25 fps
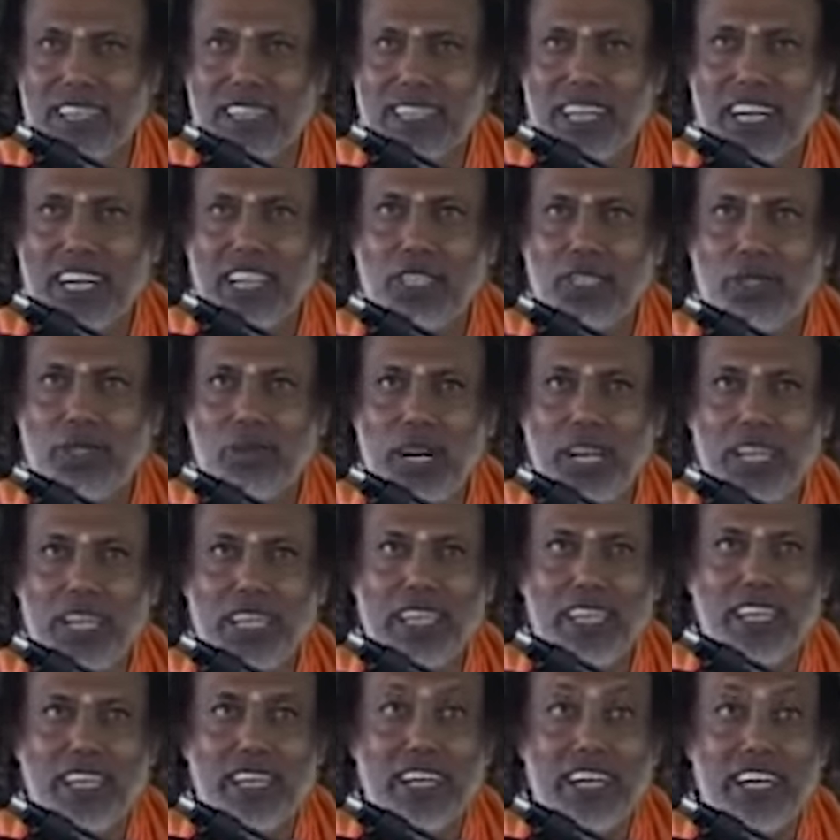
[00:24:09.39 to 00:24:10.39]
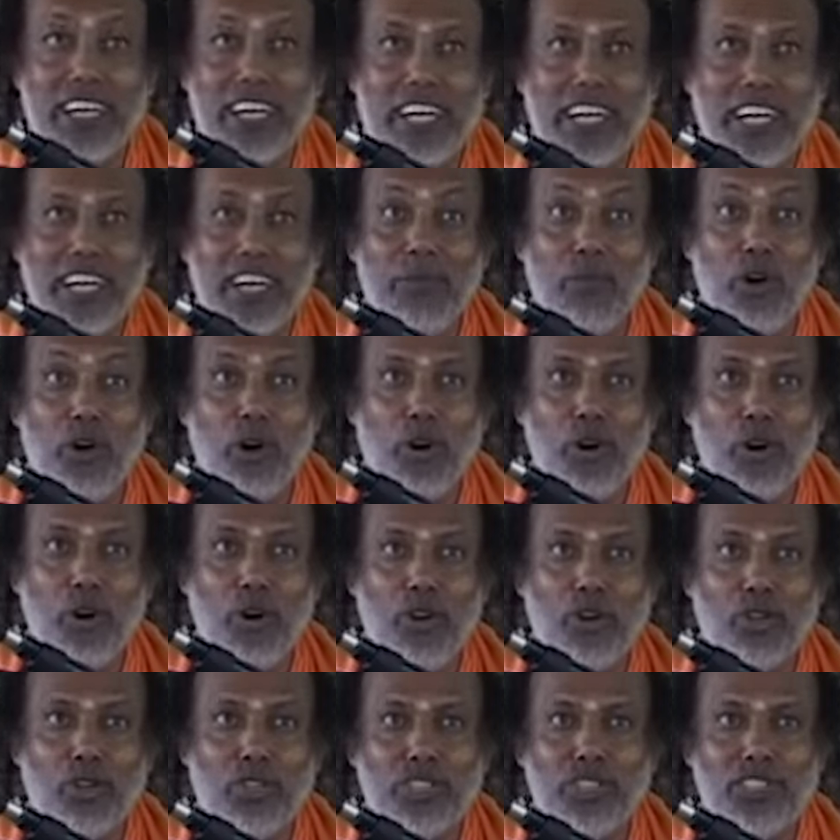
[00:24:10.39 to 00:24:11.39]
That is why
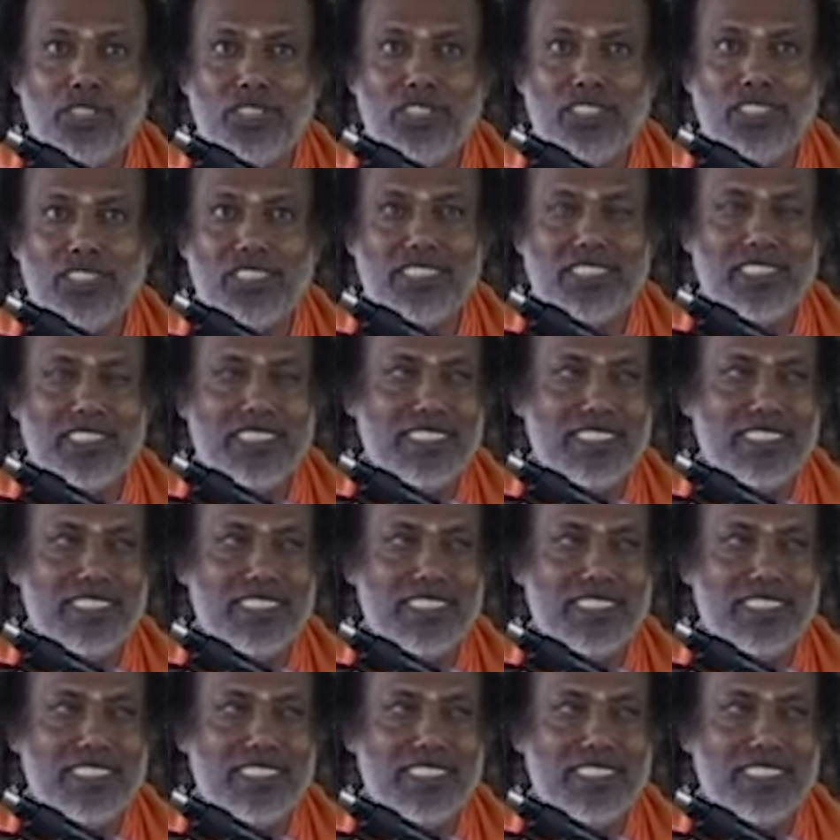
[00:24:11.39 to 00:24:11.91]
divorce.